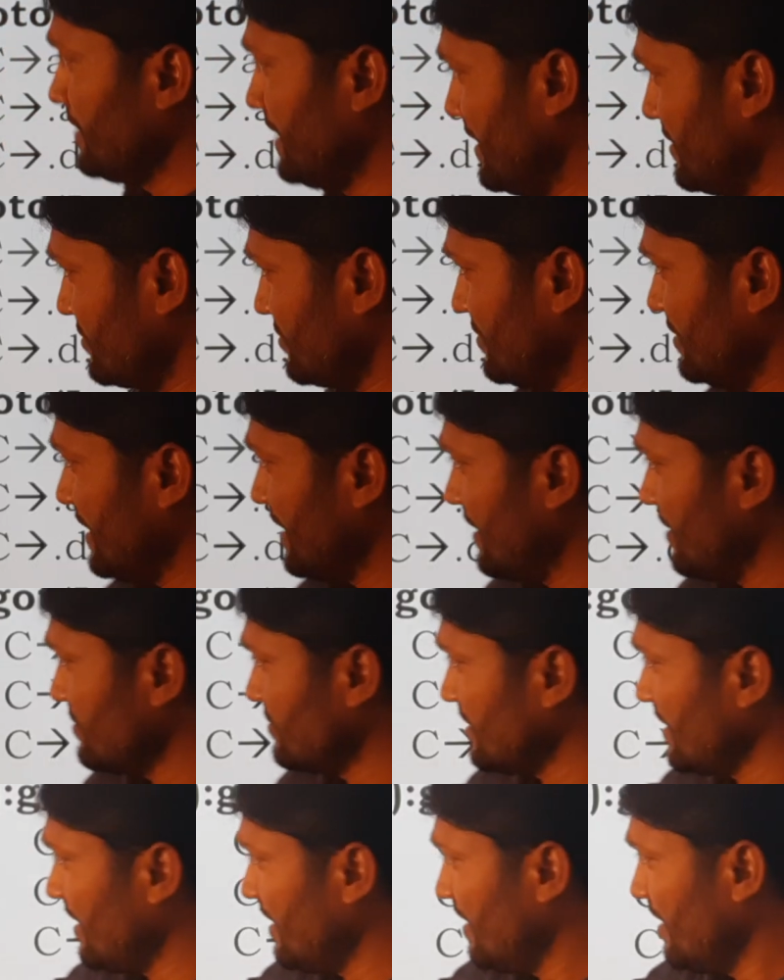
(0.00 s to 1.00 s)
Yes, there
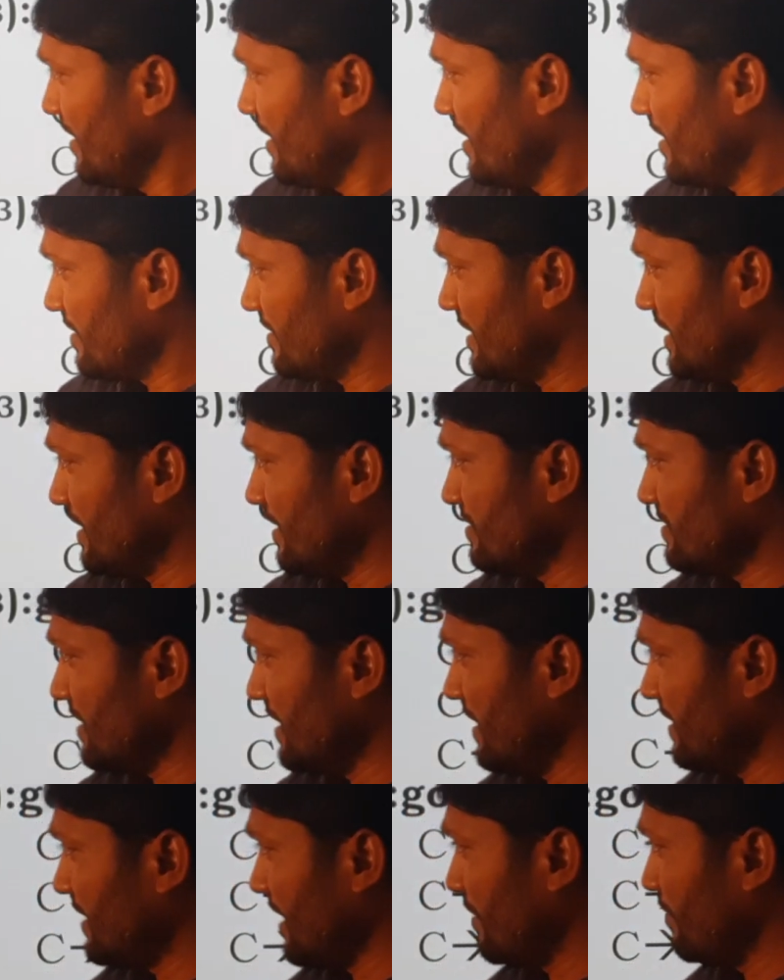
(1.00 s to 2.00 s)
is
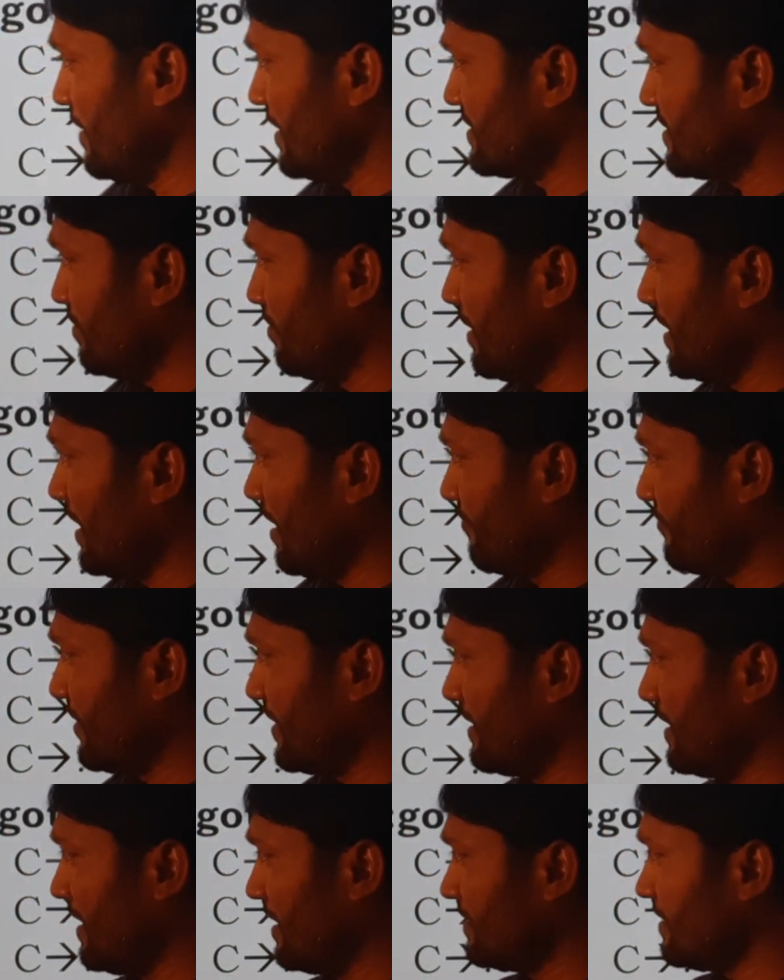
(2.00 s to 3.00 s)
a terminal symbol
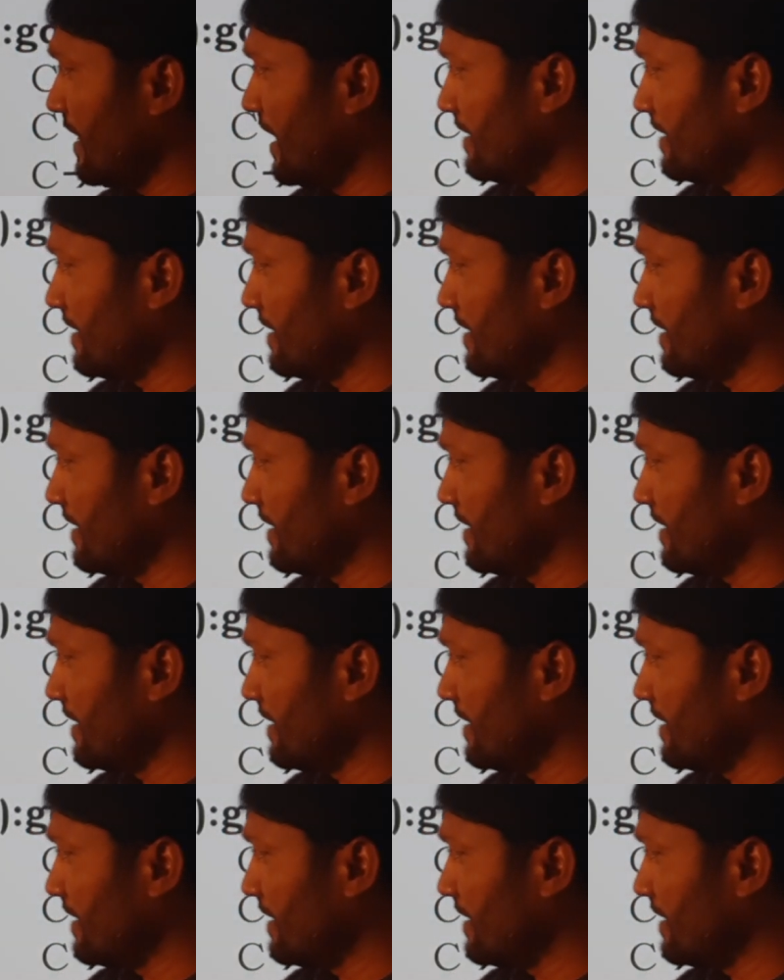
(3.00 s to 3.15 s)
after dot